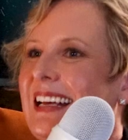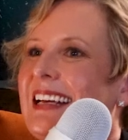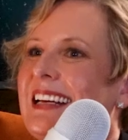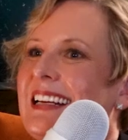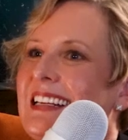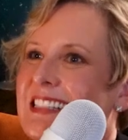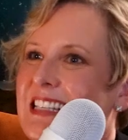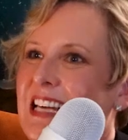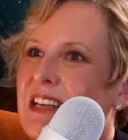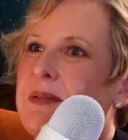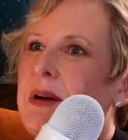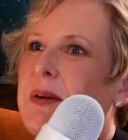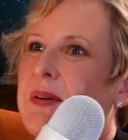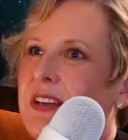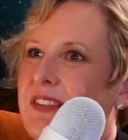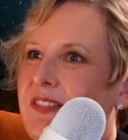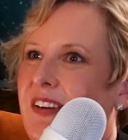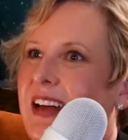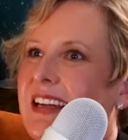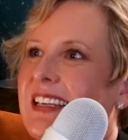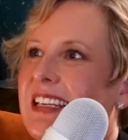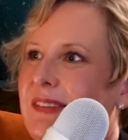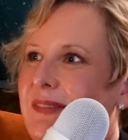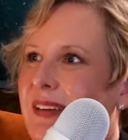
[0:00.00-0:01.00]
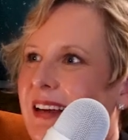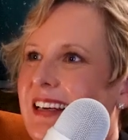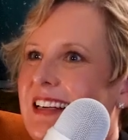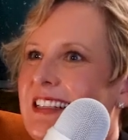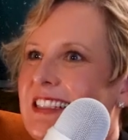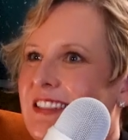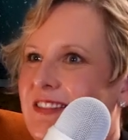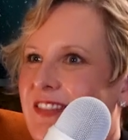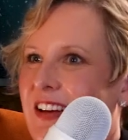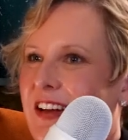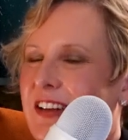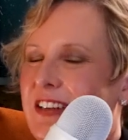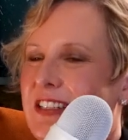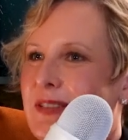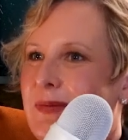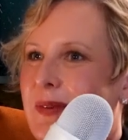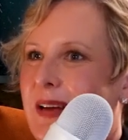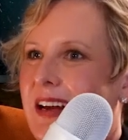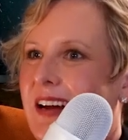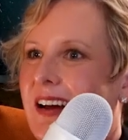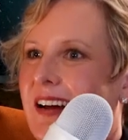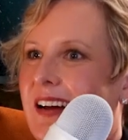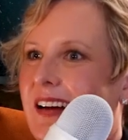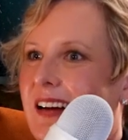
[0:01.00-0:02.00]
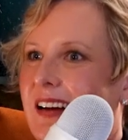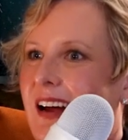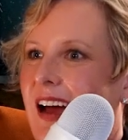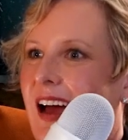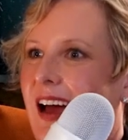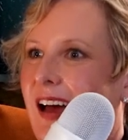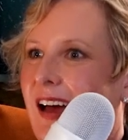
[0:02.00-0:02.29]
He said, but we finally made it to Fellsmere.